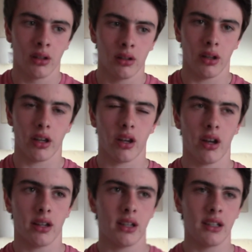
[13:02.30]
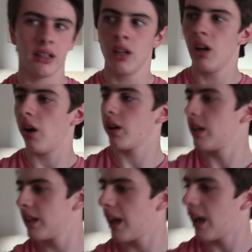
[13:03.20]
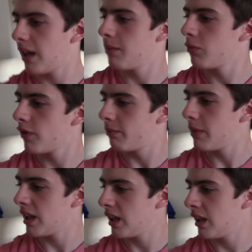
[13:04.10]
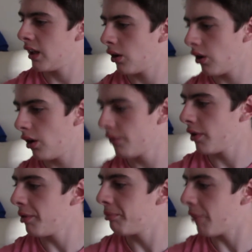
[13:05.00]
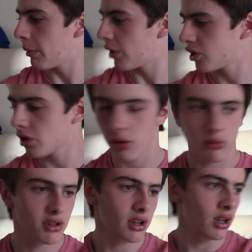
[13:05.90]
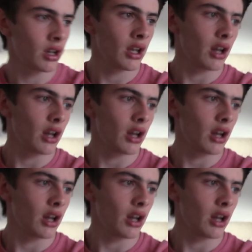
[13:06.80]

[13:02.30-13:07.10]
Like I can get him with me over by my shoulder,